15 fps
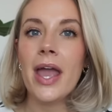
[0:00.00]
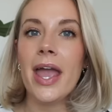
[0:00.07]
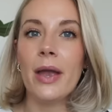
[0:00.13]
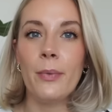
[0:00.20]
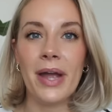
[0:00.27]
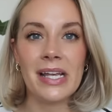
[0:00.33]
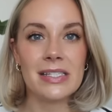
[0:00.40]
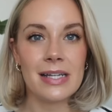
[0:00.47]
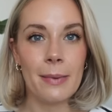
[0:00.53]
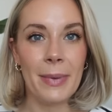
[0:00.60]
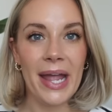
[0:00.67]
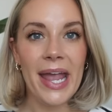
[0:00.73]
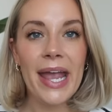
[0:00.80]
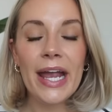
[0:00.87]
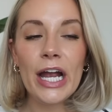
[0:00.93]
It weighs down my
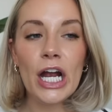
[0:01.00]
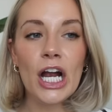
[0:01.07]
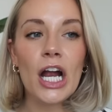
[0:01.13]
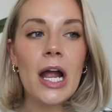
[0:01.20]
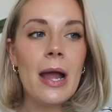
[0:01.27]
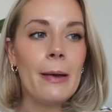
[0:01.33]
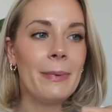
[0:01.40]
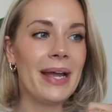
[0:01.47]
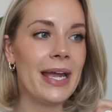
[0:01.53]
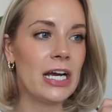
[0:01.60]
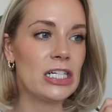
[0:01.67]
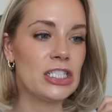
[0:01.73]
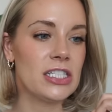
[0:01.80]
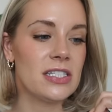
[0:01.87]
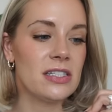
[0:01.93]
hair. My
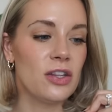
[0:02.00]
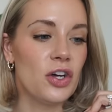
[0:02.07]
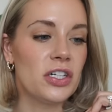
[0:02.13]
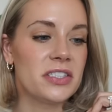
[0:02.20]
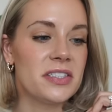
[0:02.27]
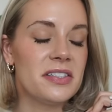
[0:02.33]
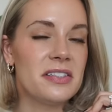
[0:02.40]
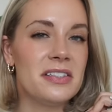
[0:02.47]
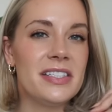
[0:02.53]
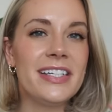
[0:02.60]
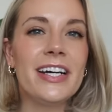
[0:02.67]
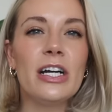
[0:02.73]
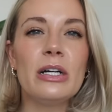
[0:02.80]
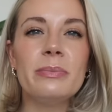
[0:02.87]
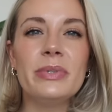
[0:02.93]
hair just looks
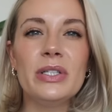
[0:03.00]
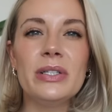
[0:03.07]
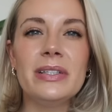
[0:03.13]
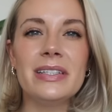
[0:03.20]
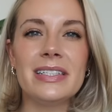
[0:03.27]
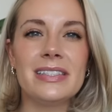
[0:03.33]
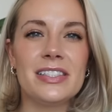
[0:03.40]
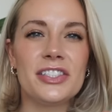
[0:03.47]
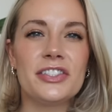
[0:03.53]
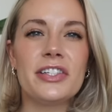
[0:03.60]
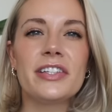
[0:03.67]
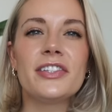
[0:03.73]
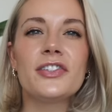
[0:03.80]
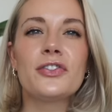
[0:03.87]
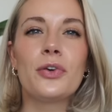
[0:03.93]
terrible. It's
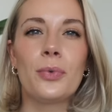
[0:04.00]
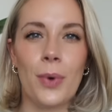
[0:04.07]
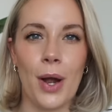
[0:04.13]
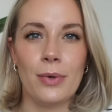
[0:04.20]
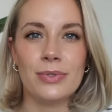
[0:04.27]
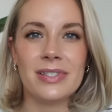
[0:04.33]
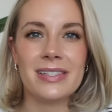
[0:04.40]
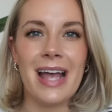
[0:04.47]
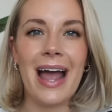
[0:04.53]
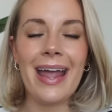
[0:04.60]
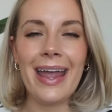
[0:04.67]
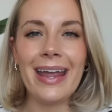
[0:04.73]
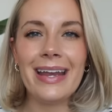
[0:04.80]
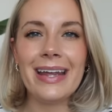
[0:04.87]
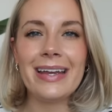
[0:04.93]
just gross. I
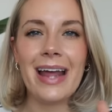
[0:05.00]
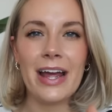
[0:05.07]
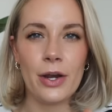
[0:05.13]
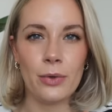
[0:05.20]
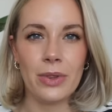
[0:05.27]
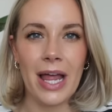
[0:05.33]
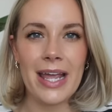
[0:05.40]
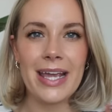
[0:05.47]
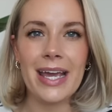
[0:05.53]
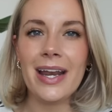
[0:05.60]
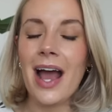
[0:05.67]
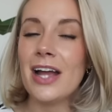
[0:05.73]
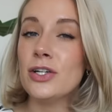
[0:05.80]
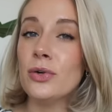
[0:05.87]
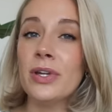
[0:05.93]
hate it. I don't like it.
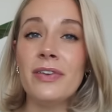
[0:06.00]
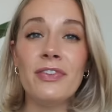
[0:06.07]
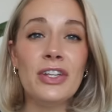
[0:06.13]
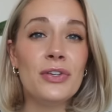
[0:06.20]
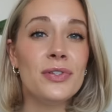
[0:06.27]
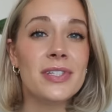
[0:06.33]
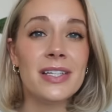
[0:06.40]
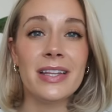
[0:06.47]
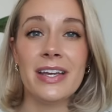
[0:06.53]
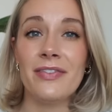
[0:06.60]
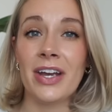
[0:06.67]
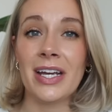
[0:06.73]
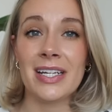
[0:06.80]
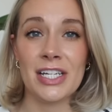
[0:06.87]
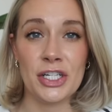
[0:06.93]
I don't even use the
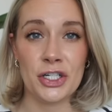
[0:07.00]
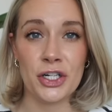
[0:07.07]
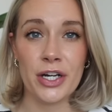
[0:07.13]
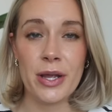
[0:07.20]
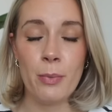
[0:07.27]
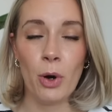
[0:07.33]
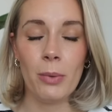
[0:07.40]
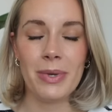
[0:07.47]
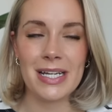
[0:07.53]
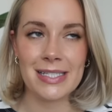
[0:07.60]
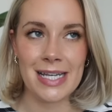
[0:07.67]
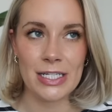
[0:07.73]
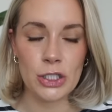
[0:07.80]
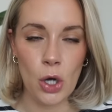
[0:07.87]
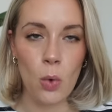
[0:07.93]
leave-in conditioner anymore because
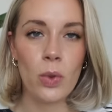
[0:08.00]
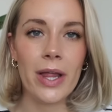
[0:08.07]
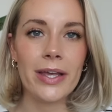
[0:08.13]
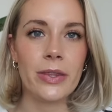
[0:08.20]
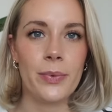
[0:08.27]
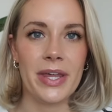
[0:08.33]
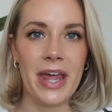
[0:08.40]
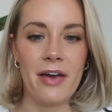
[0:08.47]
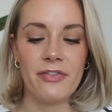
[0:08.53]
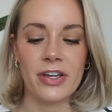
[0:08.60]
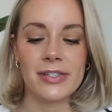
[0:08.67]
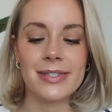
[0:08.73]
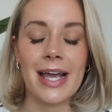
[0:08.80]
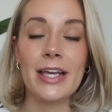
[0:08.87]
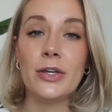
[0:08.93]
I don't like the way that
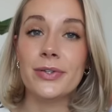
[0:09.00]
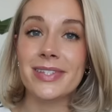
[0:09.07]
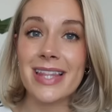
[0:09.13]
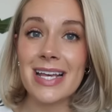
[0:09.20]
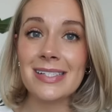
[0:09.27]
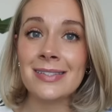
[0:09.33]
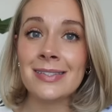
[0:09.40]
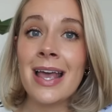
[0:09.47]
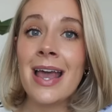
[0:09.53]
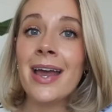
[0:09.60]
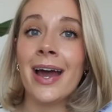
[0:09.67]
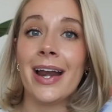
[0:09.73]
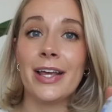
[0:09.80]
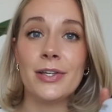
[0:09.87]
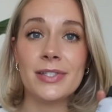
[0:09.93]
feels. I use this
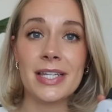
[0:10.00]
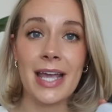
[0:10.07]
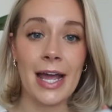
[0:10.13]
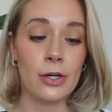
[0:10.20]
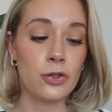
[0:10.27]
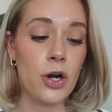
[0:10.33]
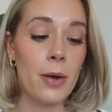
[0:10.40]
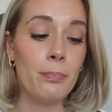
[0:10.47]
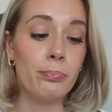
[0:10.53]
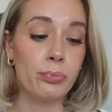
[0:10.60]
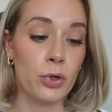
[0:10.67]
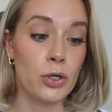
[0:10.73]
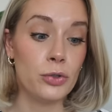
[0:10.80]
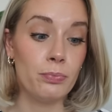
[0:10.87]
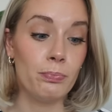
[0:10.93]
and I use the
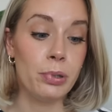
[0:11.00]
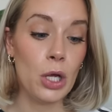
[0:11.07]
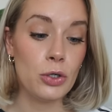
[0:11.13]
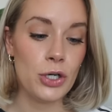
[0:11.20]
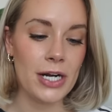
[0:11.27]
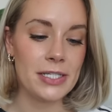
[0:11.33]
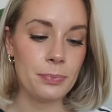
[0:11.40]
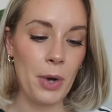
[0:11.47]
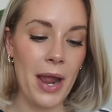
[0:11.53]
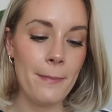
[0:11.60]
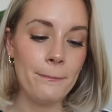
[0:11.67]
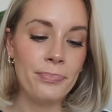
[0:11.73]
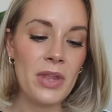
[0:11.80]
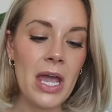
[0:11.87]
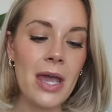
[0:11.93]
Kenra blow dry spray.
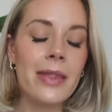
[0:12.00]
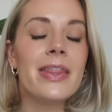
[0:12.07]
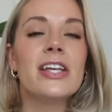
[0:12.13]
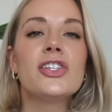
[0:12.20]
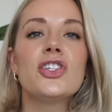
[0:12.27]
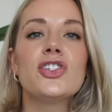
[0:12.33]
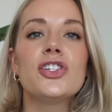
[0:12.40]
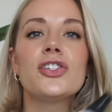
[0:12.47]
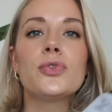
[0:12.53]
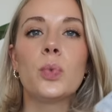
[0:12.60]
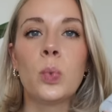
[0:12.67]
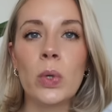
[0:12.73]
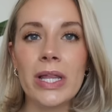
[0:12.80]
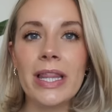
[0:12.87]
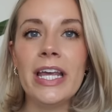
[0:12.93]
This is just
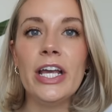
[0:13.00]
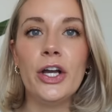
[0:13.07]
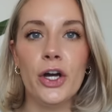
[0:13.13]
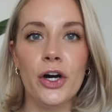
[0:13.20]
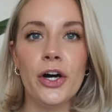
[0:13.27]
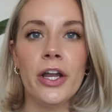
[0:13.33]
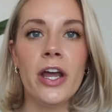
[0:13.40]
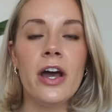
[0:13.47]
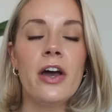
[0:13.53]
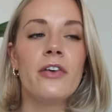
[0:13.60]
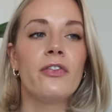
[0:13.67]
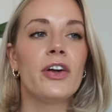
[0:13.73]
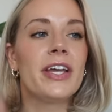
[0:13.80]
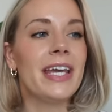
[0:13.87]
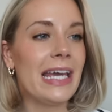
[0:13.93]
really good
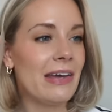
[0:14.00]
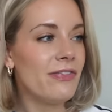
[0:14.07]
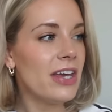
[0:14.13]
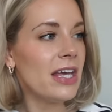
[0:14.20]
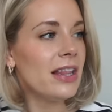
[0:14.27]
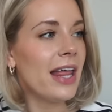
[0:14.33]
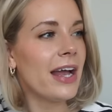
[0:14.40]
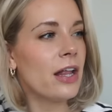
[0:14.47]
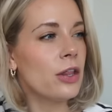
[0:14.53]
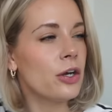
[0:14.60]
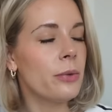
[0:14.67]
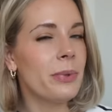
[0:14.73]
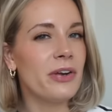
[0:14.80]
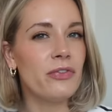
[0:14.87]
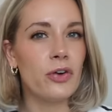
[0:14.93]
for giving like a
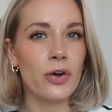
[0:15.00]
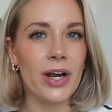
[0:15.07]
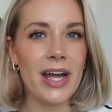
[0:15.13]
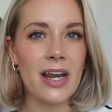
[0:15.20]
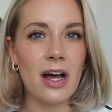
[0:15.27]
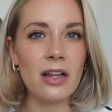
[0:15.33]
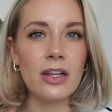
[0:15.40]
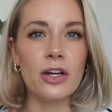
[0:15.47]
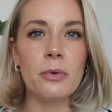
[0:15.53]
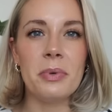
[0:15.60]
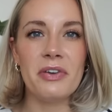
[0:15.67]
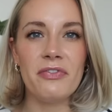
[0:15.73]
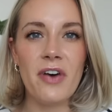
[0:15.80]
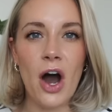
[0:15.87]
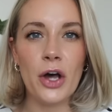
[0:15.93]
little bit of grit, a little bit
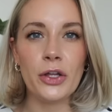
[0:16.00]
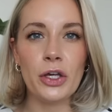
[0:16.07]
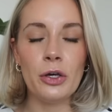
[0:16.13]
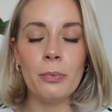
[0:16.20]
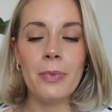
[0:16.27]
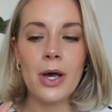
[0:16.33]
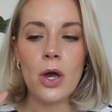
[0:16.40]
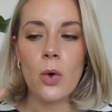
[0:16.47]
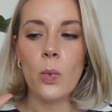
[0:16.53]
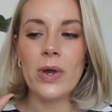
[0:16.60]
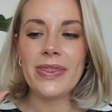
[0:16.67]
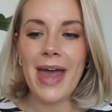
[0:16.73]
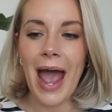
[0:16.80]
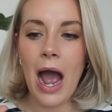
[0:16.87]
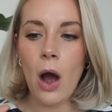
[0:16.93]
of volume
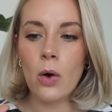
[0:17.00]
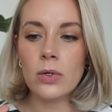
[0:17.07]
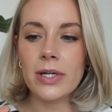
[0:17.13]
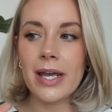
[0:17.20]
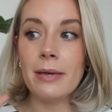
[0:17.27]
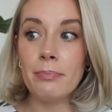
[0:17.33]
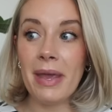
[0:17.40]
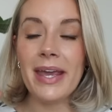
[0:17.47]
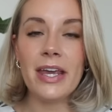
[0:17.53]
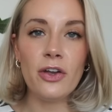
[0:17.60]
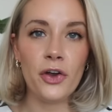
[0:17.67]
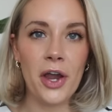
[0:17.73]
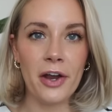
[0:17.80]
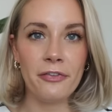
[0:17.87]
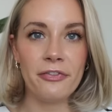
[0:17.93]
without, and making your
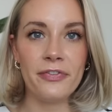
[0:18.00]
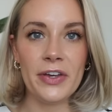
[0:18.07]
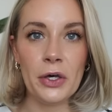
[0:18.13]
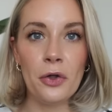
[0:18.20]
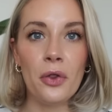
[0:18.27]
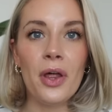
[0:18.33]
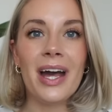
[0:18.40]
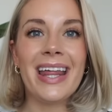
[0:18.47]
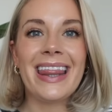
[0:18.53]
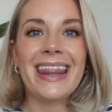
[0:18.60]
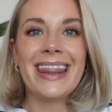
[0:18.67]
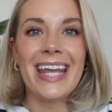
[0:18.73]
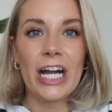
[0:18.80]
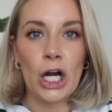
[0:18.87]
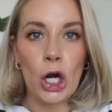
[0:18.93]
hair feel
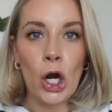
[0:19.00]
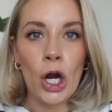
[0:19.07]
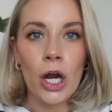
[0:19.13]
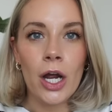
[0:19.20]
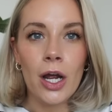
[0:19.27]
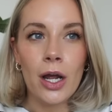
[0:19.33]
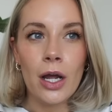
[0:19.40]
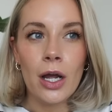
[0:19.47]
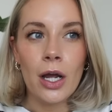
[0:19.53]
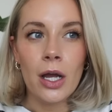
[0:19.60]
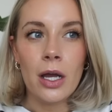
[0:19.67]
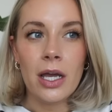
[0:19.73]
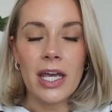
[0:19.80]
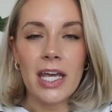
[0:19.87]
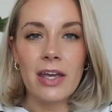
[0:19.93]
thicker,
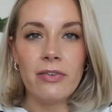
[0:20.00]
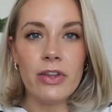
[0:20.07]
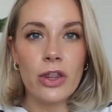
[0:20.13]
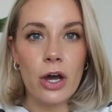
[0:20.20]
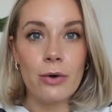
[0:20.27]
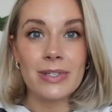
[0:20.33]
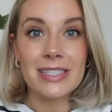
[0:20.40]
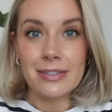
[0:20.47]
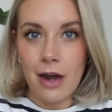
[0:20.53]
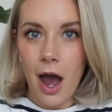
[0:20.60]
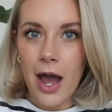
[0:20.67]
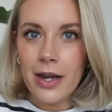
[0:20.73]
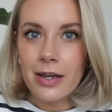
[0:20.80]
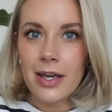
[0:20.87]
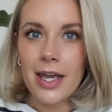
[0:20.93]
even though it's
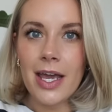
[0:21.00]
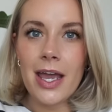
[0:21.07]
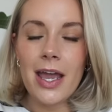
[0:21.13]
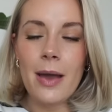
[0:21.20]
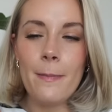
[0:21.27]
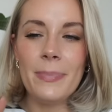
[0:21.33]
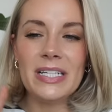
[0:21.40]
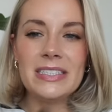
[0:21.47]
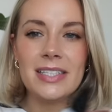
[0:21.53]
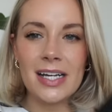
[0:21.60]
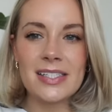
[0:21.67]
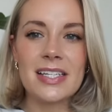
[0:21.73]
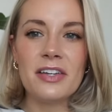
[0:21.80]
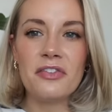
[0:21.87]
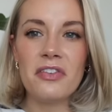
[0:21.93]
not, but
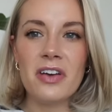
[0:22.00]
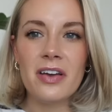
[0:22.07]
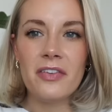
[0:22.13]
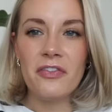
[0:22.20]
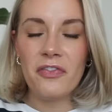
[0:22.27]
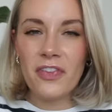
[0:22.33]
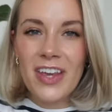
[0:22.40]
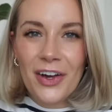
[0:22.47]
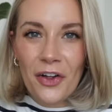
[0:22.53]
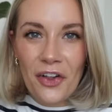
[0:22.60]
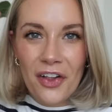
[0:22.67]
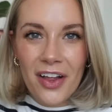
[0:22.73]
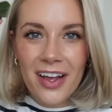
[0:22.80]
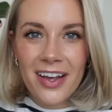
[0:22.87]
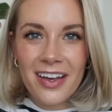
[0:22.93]
doesn't
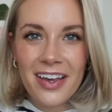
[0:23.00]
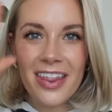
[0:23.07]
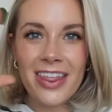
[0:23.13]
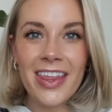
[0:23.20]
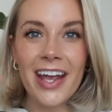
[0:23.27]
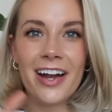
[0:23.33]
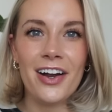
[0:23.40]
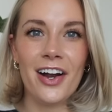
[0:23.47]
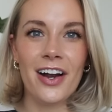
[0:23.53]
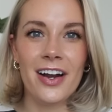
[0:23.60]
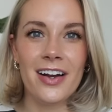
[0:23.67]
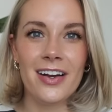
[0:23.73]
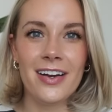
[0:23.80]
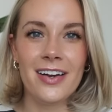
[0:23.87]
feel thicker.